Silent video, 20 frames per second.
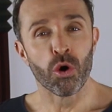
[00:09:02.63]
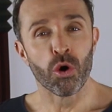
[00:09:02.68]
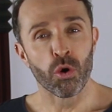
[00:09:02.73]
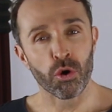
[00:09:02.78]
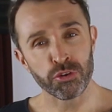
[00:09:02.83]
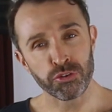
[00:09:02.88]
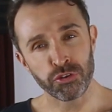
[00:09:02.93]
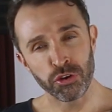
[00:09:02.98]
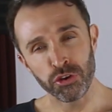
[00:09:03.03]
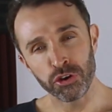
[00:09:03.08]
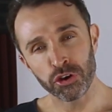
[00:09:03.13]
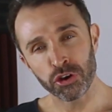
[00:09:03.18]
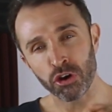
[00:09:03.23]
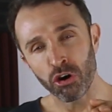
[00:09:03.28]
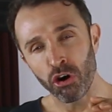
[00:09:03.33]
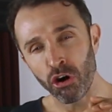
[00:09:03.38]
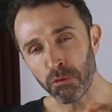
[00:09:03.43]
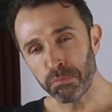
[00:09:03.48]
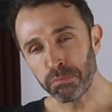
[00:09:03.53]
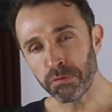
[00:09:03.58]
Or do you
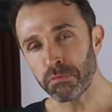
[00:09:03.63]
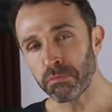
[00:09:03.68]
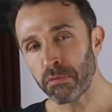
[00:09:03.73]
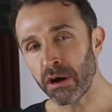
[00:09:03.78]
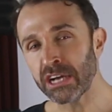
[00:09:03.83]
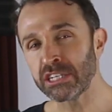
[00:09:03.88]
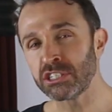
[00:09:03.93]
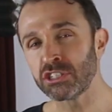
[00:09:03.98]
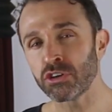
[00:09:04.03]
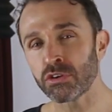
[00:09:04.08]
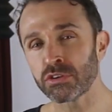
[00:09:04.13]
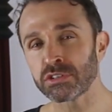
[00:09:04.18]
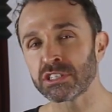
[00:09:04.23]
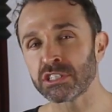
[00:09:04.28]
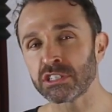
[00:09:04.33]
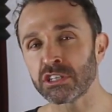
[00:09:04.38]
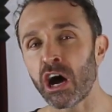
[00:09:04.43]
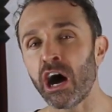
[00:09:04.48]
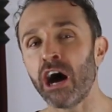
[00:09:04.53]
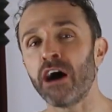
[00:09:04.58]
compromise your
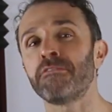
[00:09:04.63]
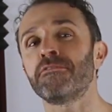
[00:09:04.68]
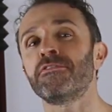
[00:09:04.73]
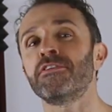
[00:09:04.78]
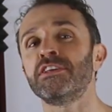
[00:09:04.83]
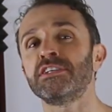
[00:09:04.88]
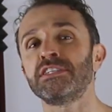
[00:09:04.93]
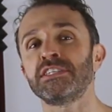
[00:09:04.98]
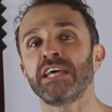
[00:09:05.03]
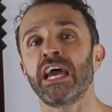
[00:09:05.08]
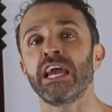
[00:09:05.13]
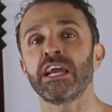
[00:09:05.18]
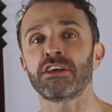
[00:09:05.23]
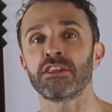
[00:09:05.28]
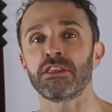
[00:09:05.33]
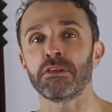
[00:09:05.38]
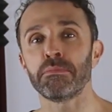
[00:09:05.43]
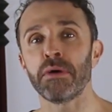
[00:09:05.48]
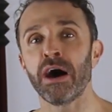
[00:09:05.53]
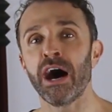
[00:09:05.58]
style for the sake
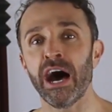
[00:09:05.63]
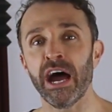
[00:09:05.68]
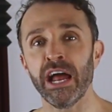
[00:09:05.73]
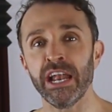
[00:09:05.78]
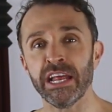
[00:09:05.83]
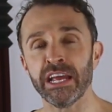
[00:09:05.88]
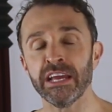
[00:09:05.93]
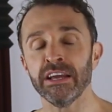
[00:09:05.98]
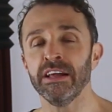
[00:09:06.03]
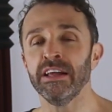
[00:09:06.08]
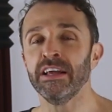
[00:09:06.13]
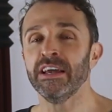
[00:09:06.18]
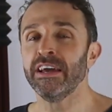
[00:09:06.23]
of the party?